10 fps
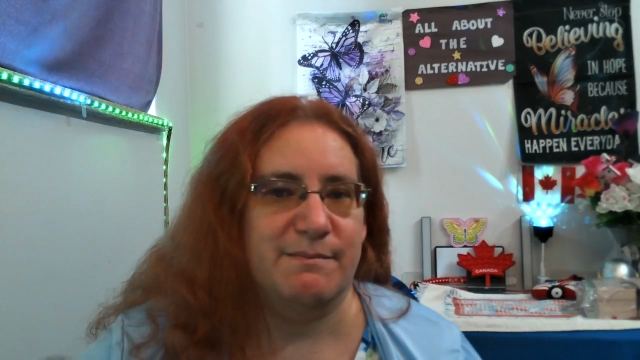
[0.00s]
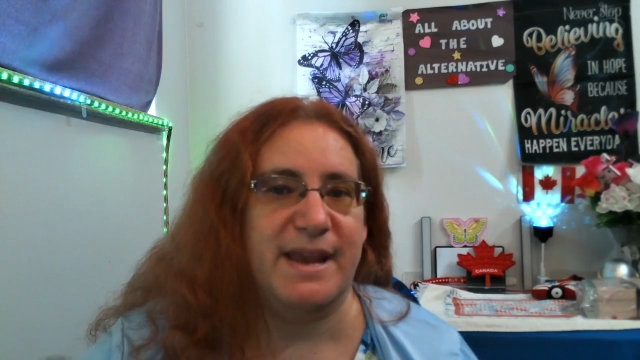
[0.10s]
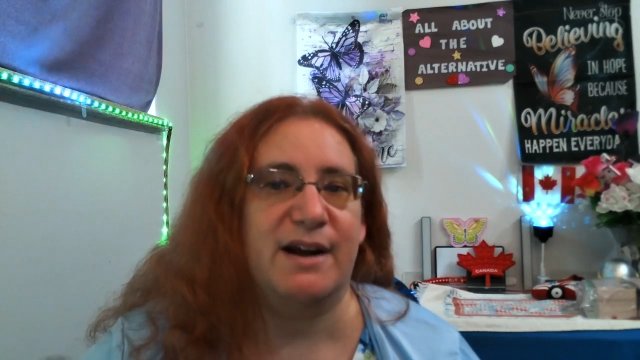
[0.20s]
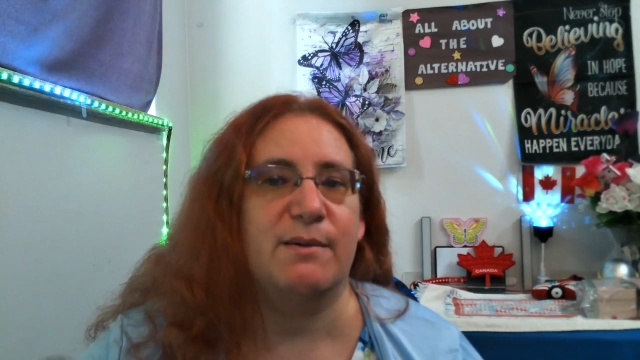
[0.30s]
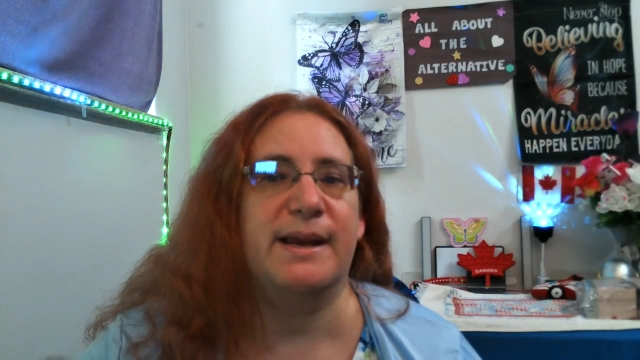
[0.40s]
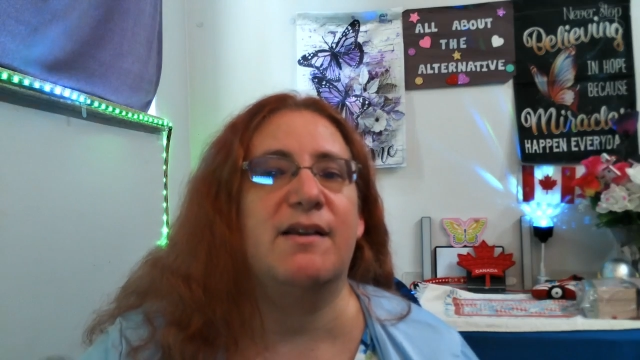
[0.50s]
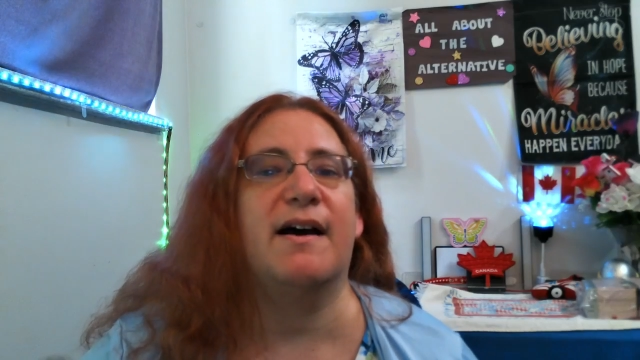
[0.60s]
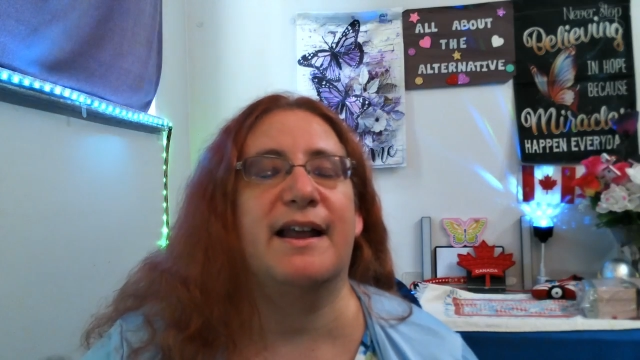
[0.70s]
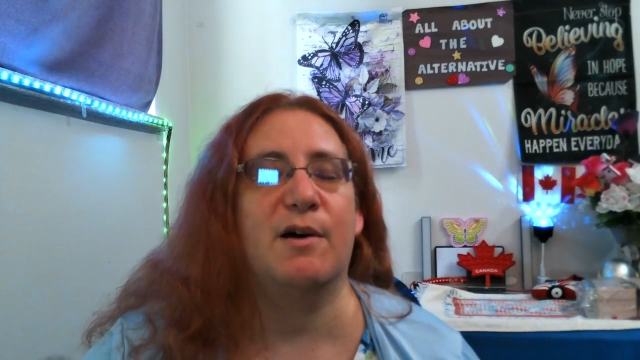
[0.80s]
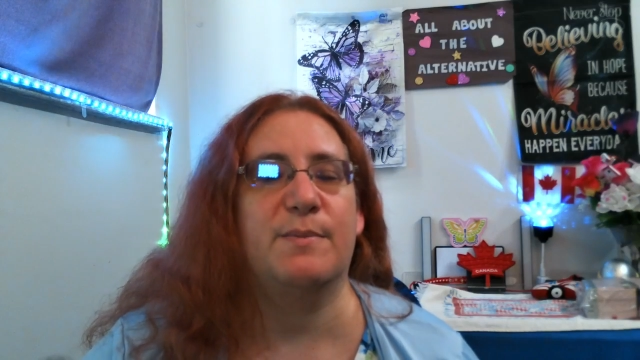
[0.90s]
may or may
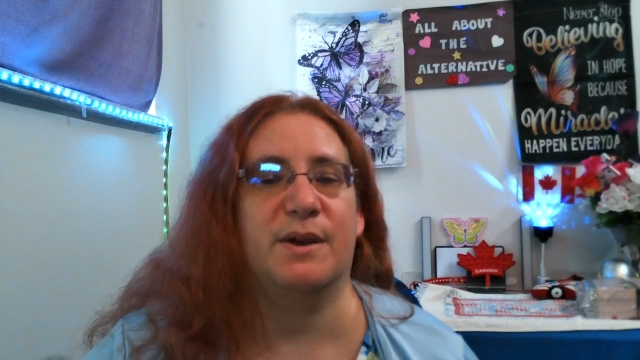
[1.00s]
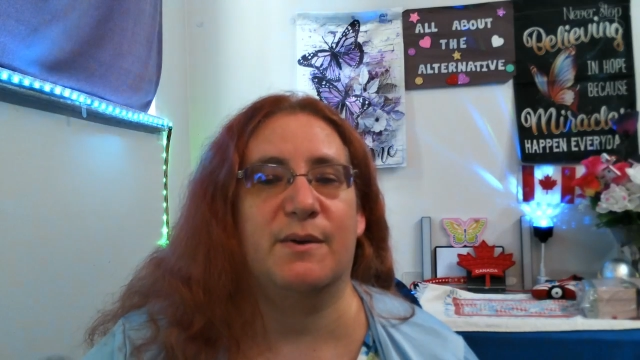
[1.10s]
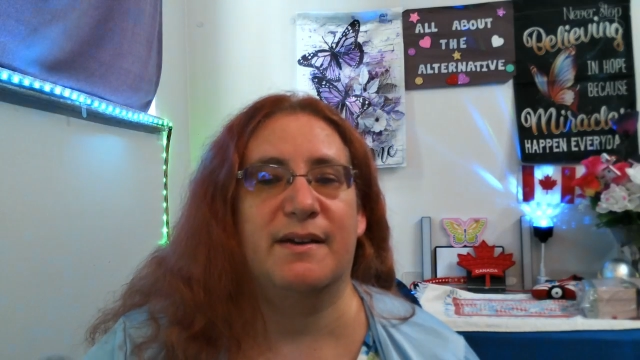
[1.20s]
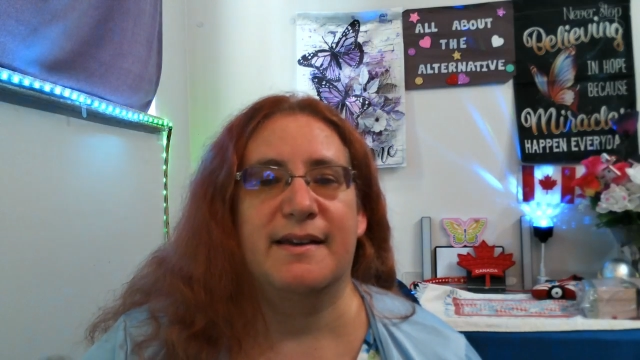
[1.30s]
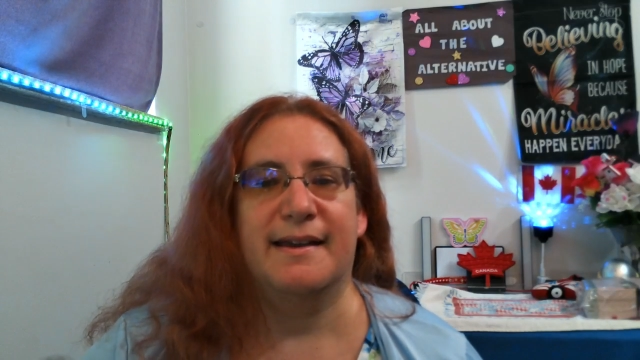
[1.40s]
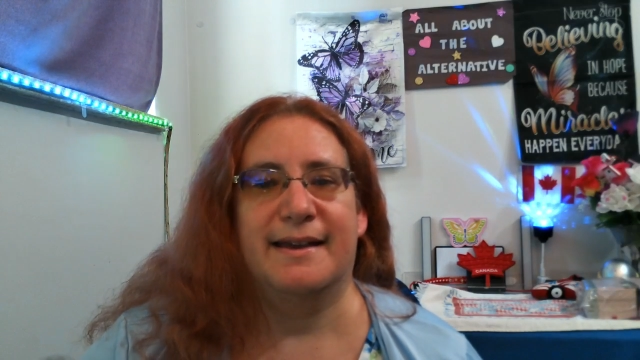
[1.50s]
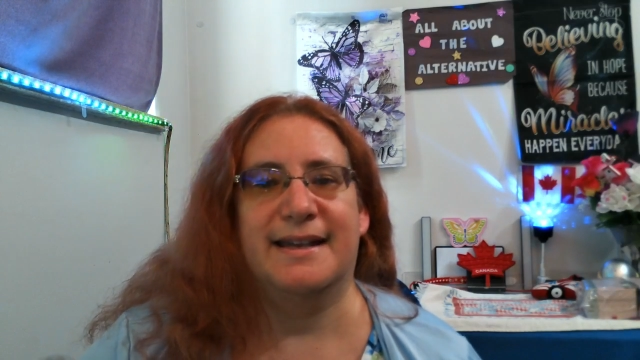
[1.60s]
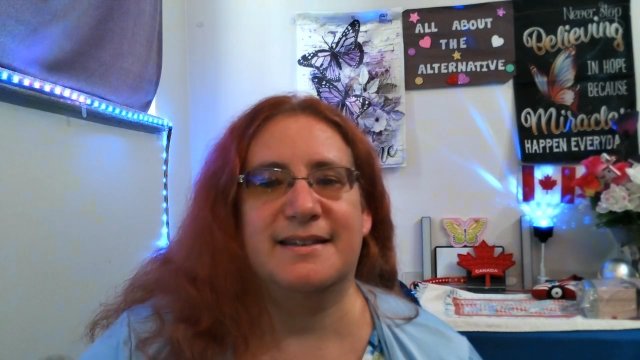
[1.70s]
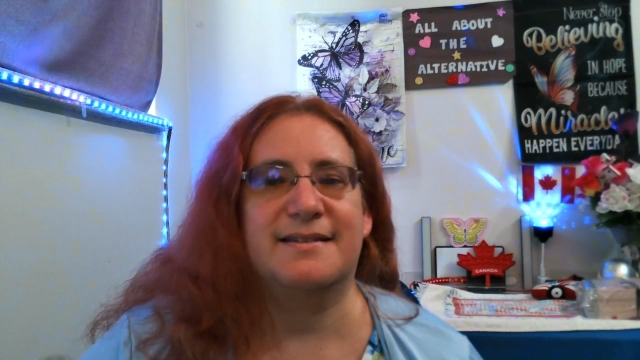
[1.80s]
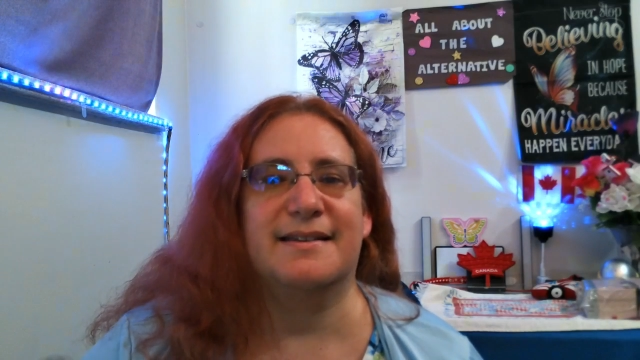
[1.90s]
not help you
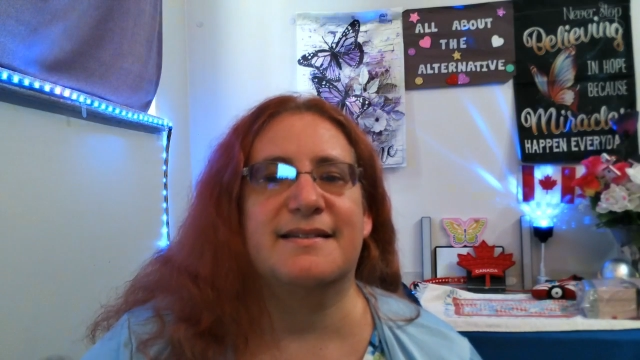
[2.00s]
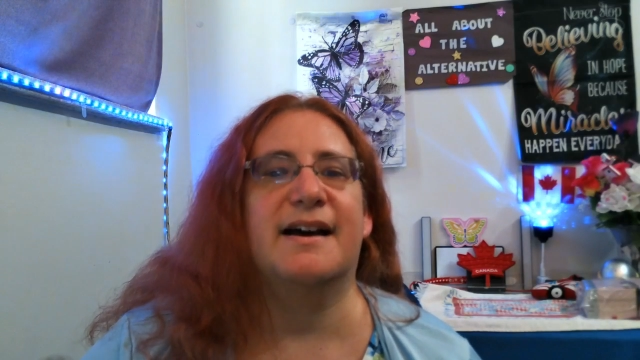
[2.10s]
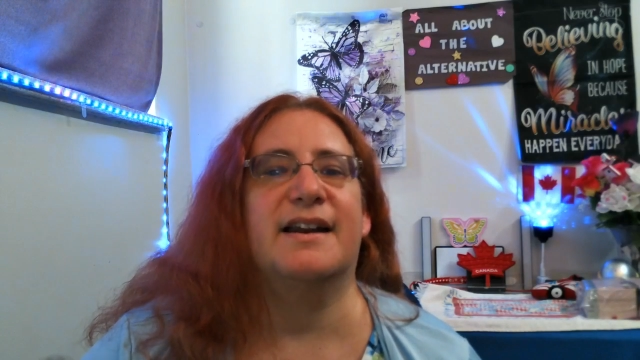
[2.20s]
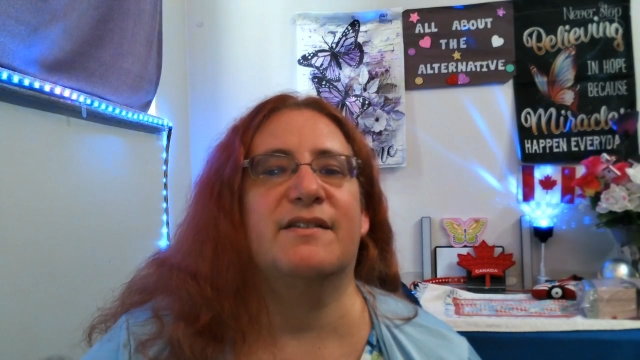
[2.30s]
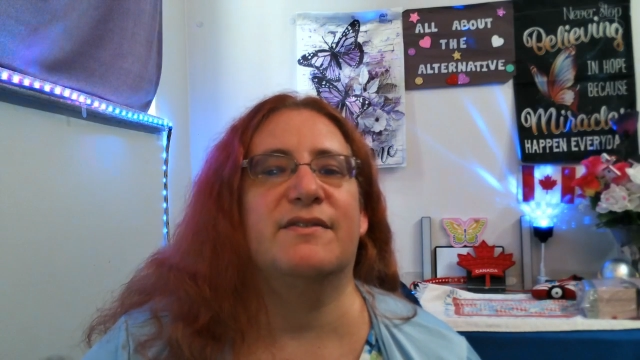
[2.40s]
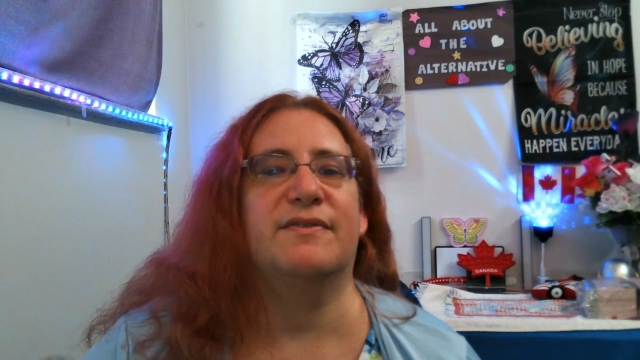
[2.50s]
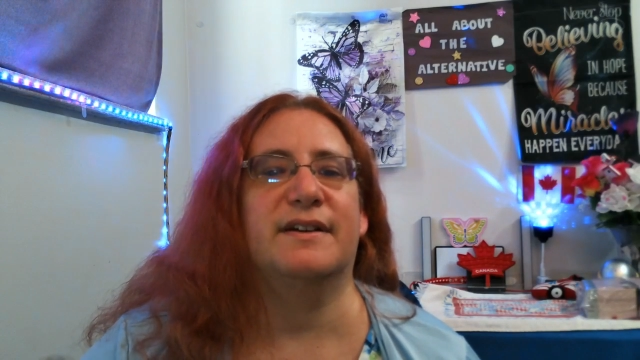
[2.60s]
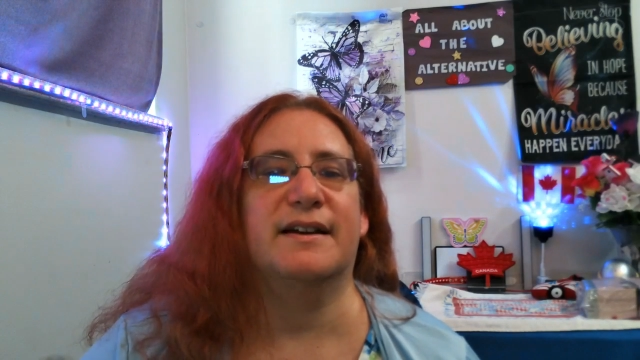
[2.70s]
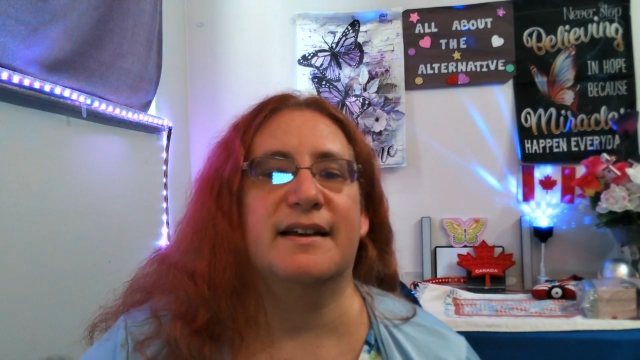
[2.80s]
is kind of